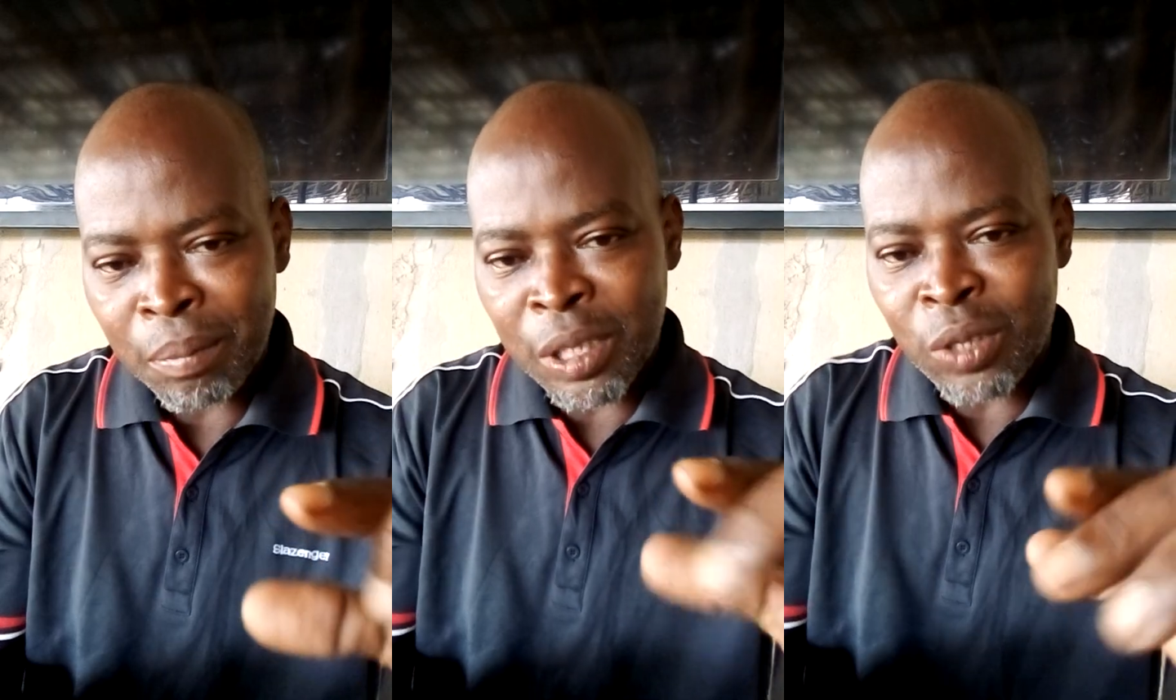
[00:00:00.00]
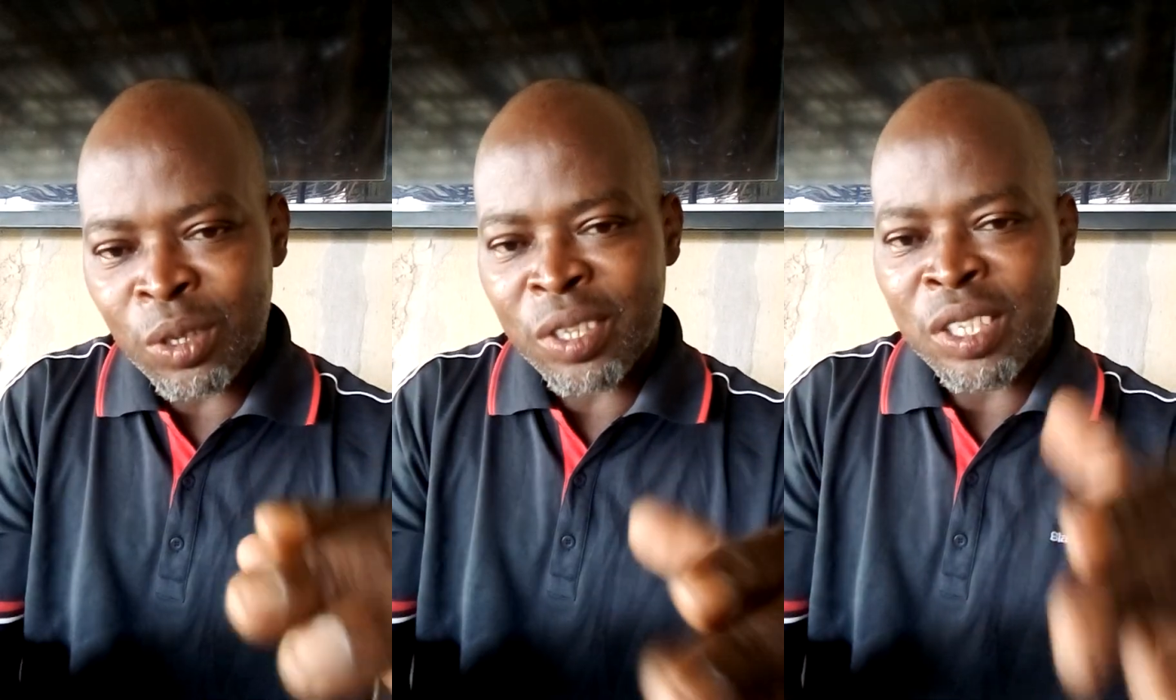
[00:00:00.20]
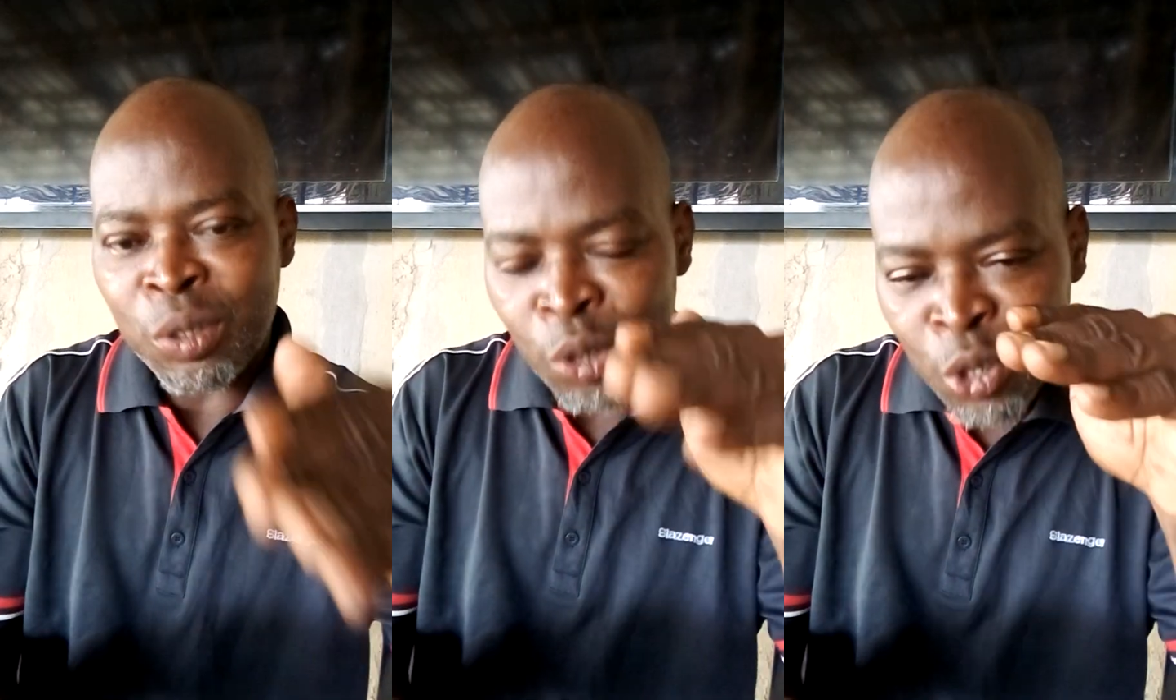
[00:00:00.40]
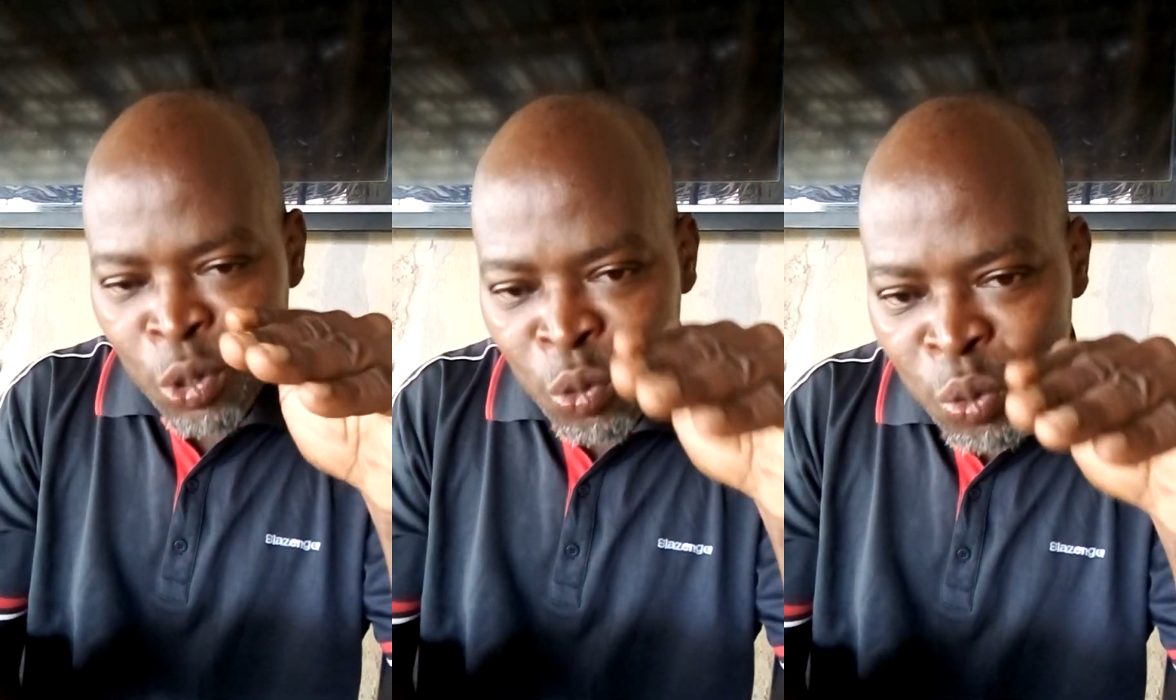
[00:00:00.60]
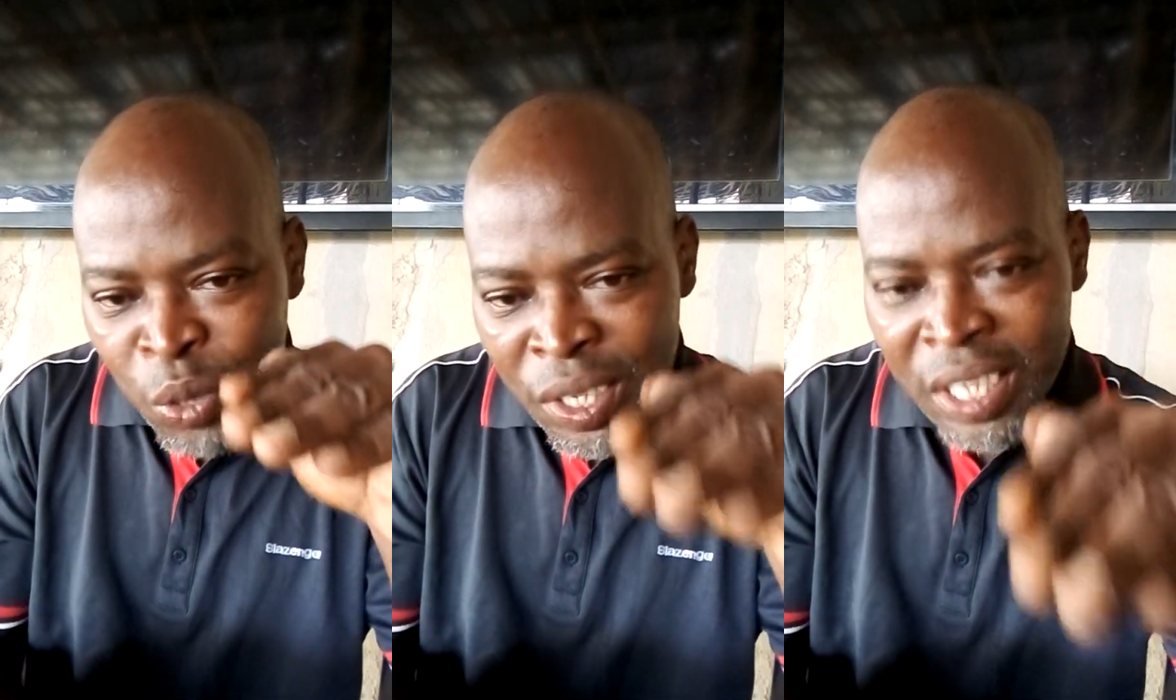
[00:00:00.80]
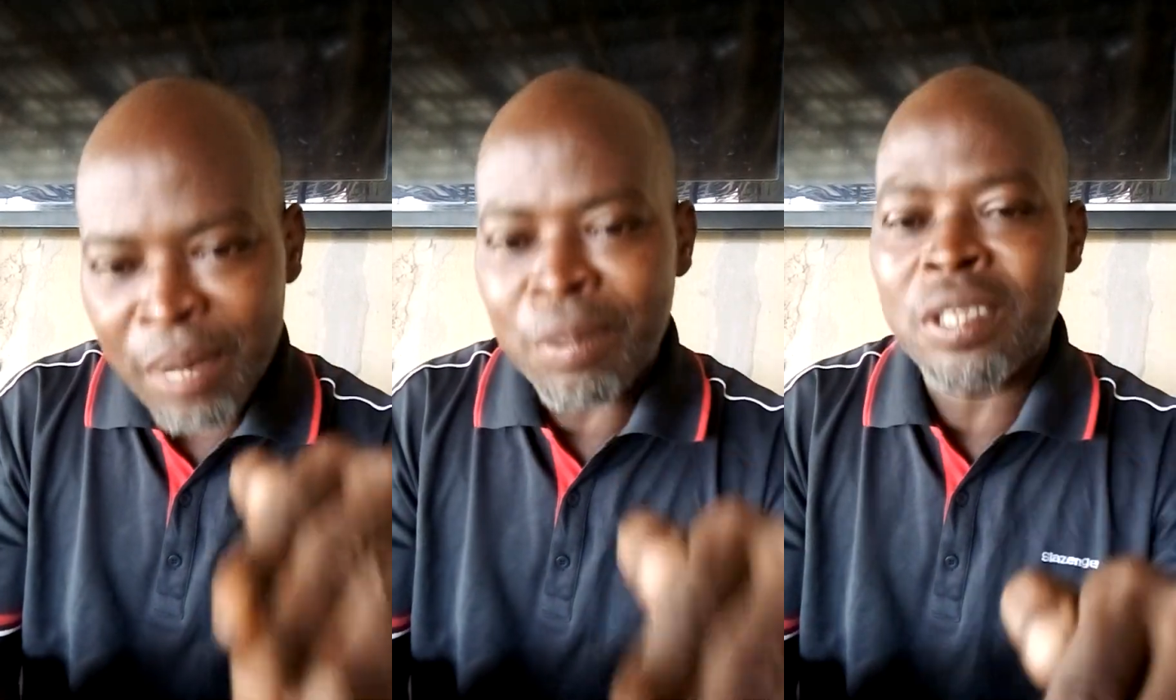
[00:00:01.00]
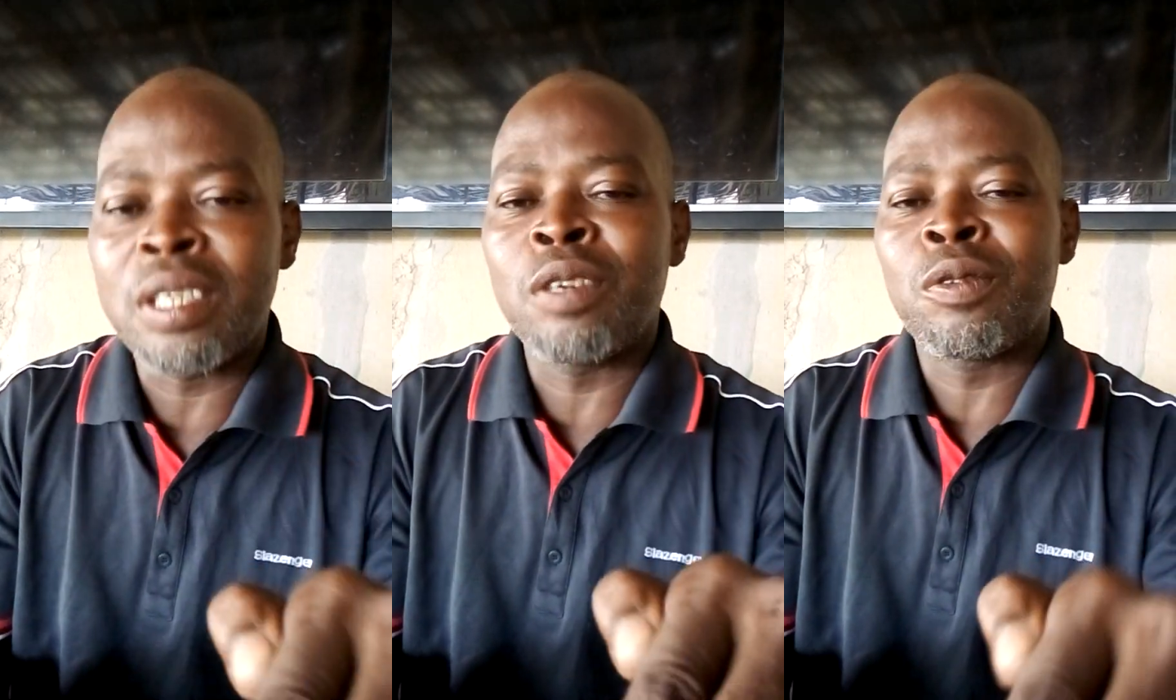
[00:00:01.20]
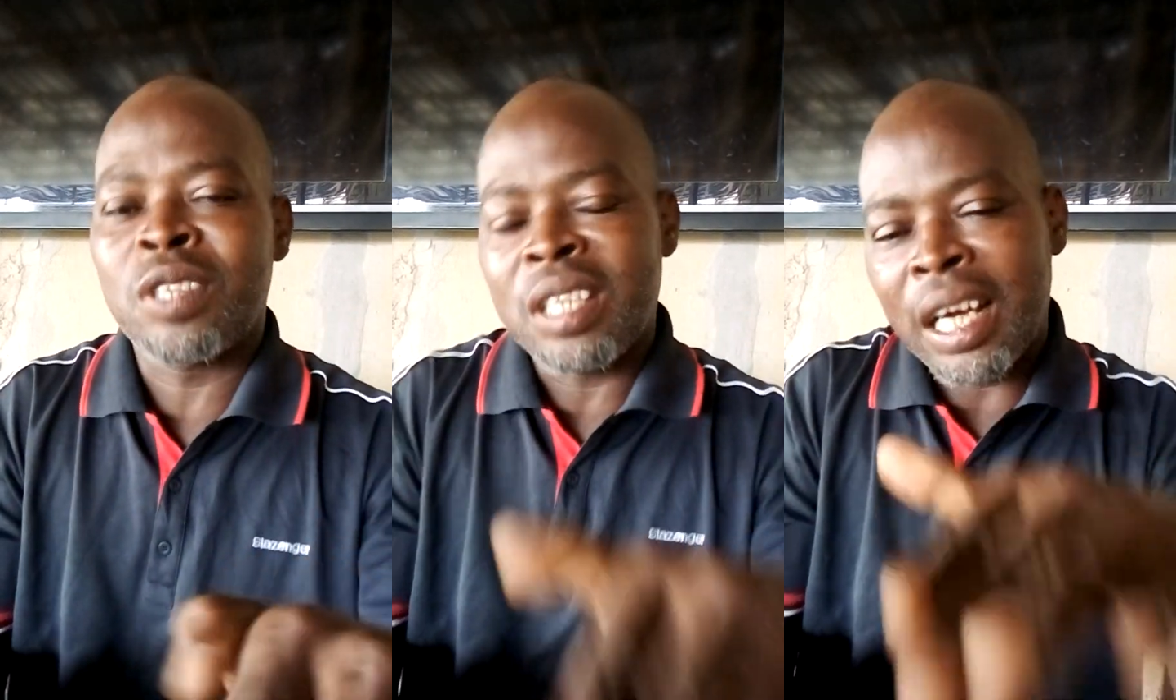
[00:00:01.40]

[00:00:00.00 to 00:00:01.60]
because they just squeeze themselves